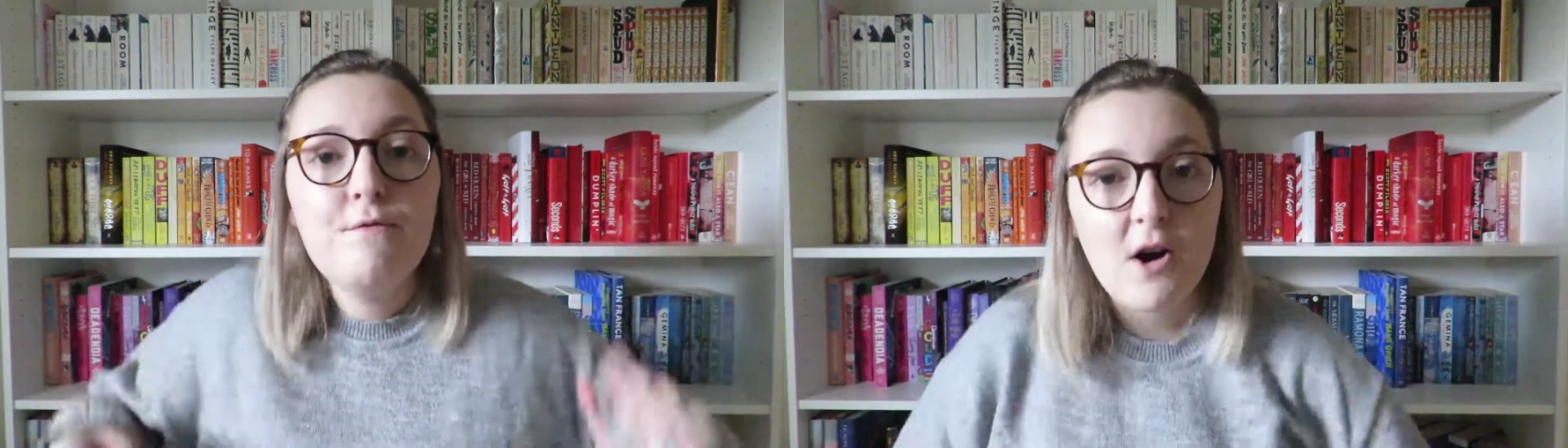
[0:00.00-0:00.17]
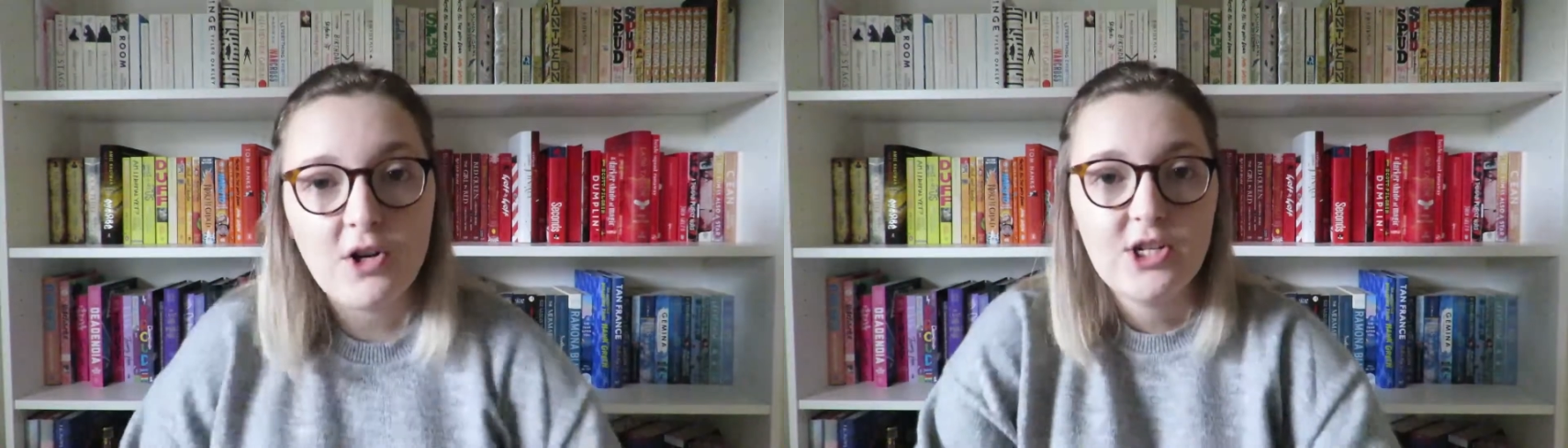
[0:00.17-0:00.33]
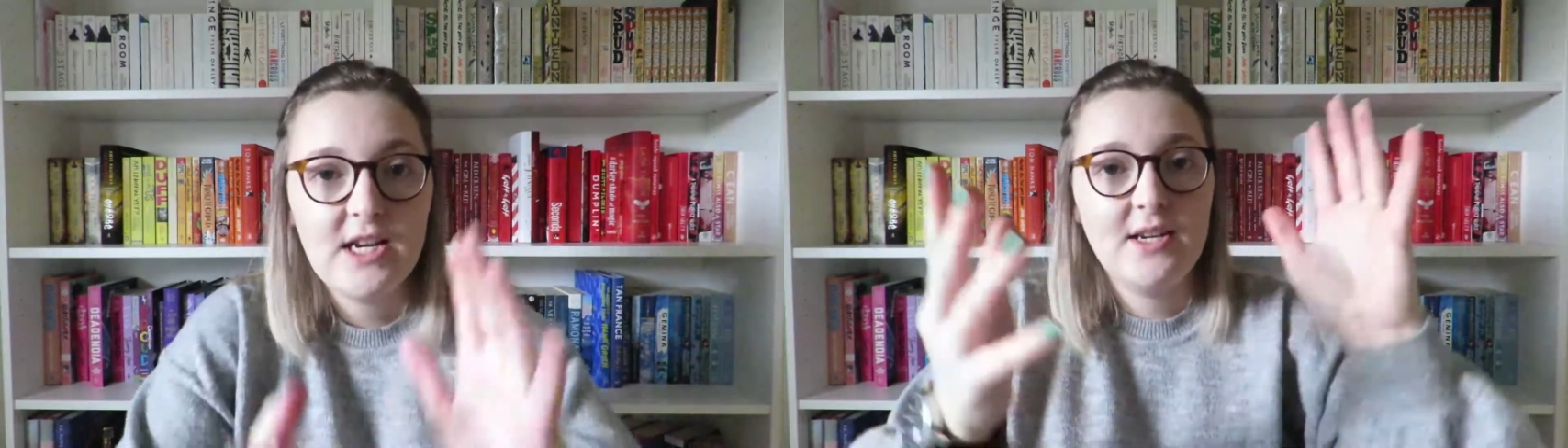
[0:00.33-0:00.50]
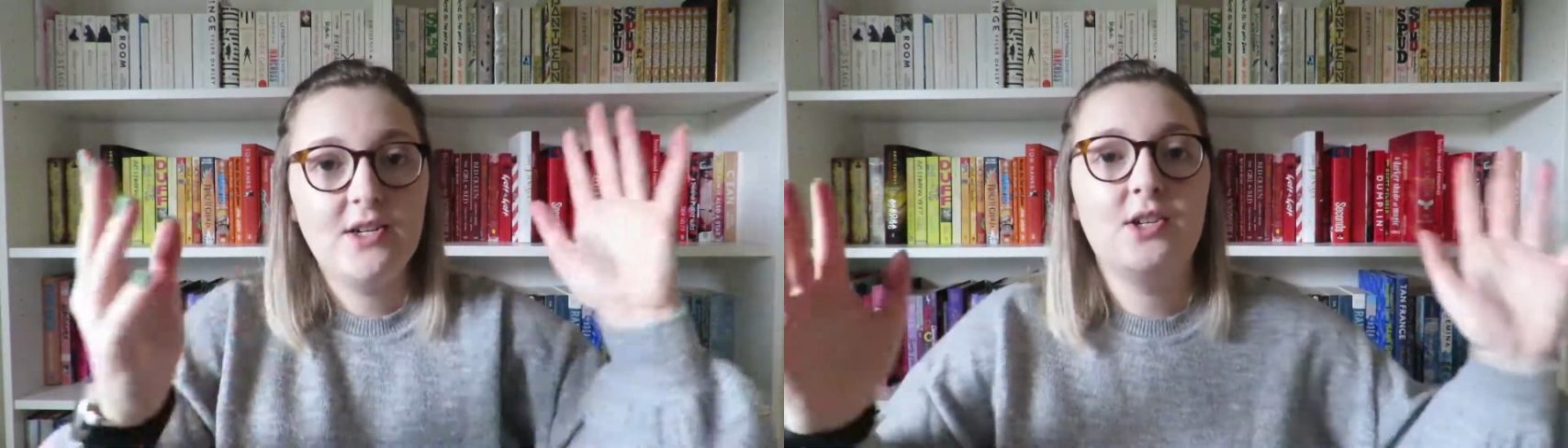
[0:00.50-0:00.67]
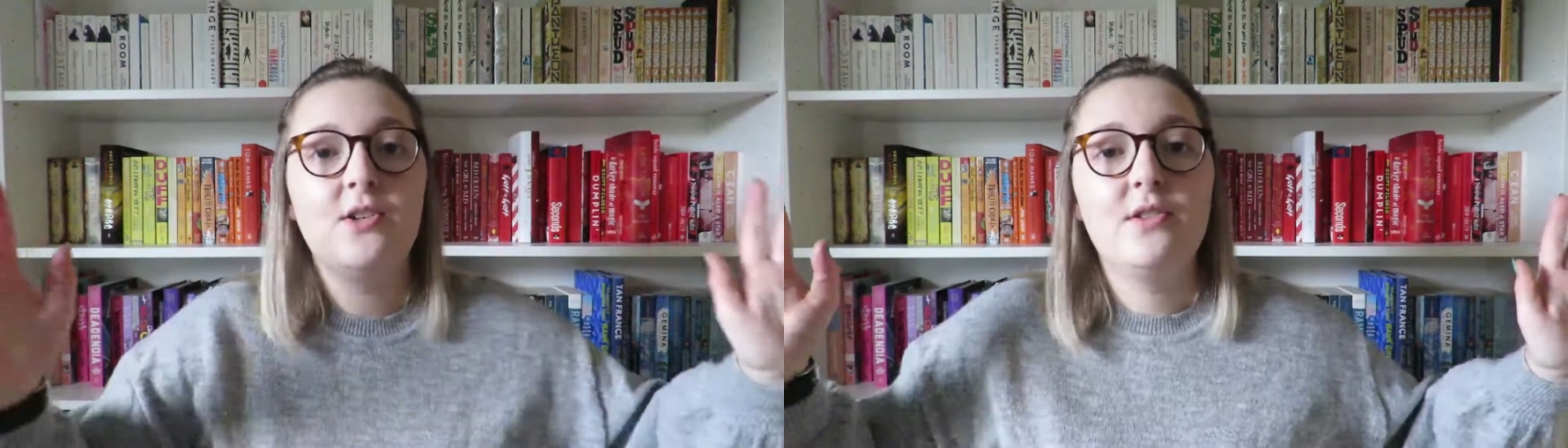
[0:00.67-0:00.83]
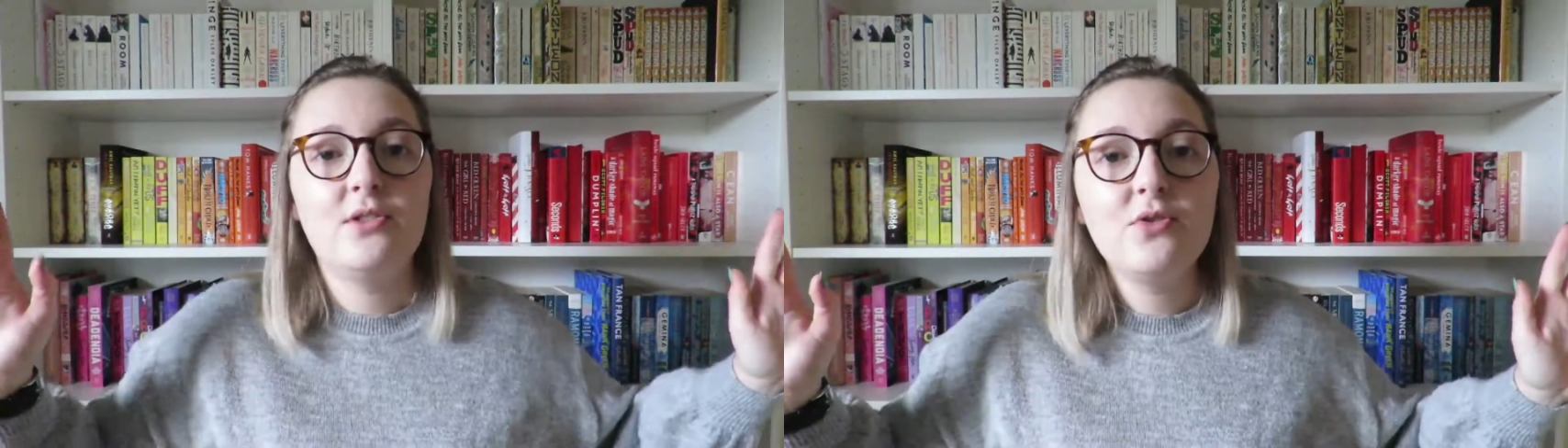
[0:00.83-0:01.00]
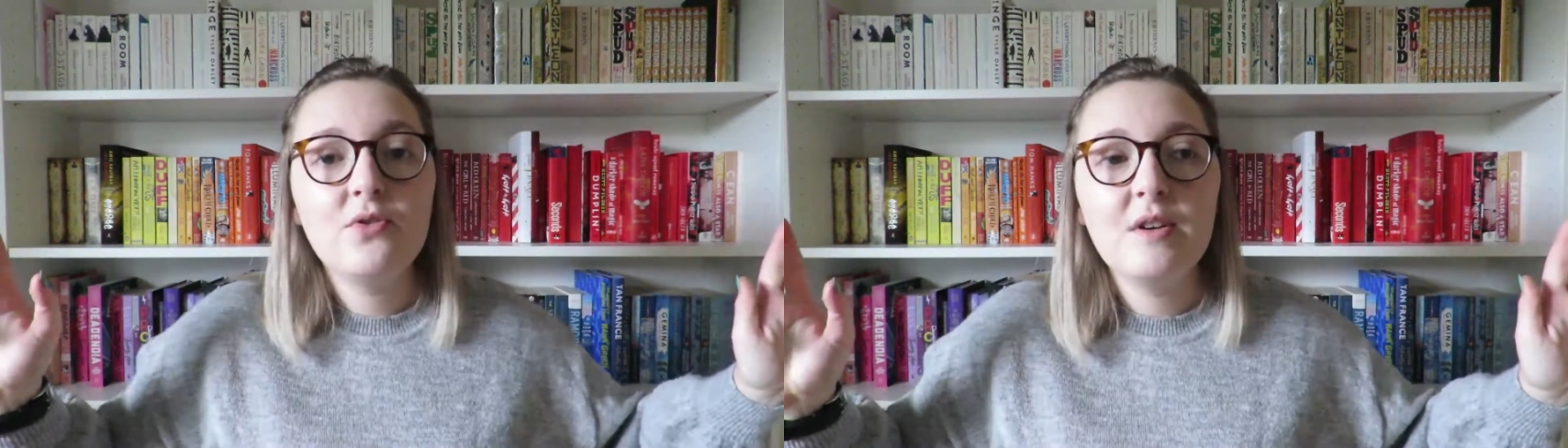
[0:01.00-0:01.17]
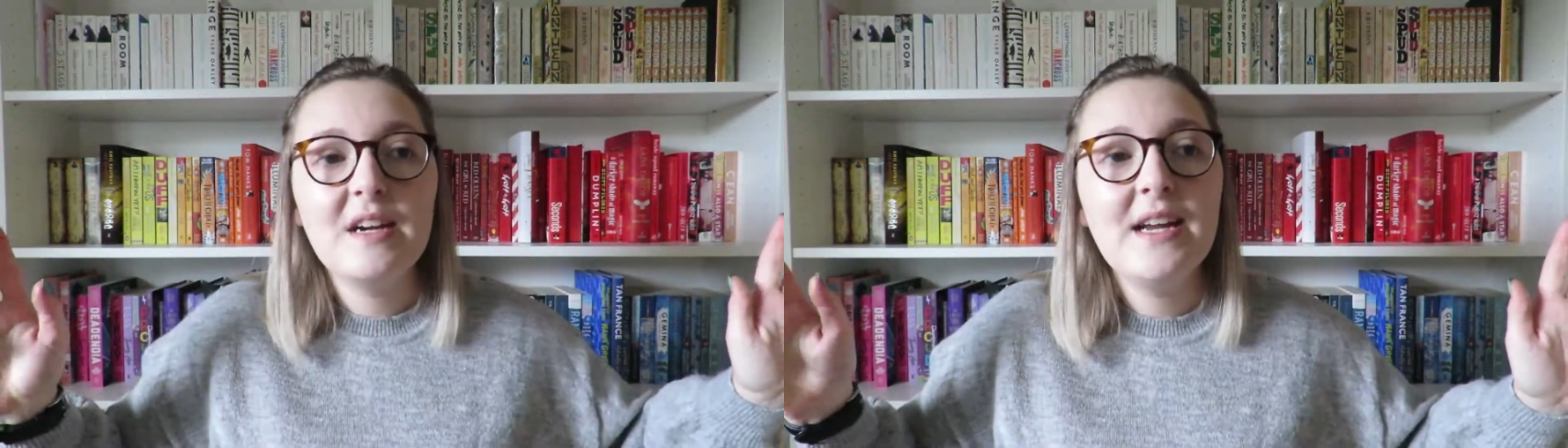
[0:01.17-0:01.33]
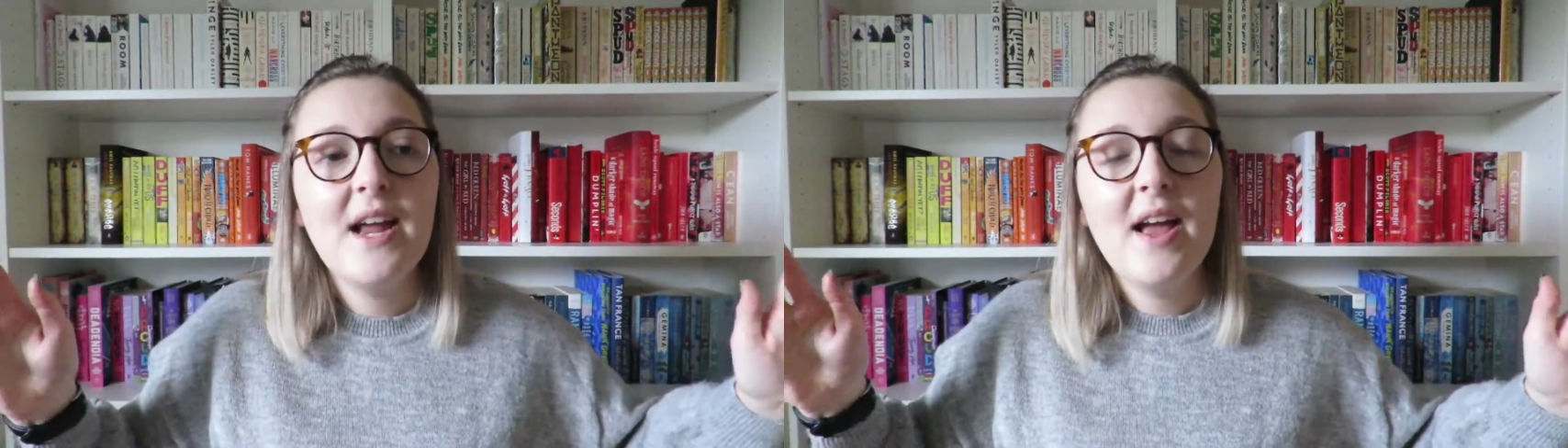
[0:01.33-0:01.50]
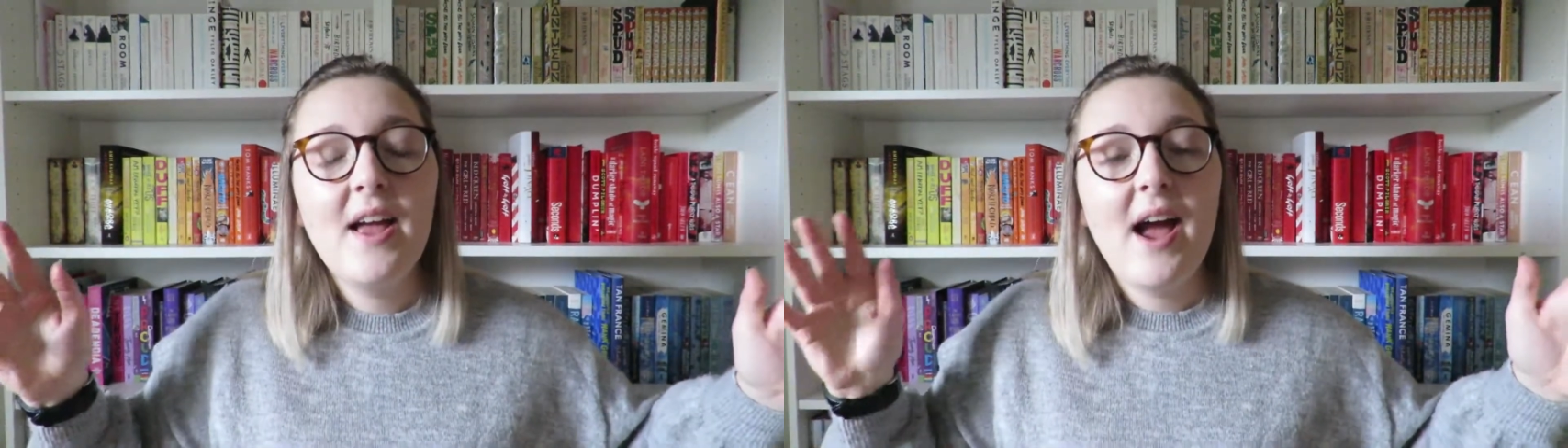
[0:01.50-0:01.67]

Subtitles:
rush into the story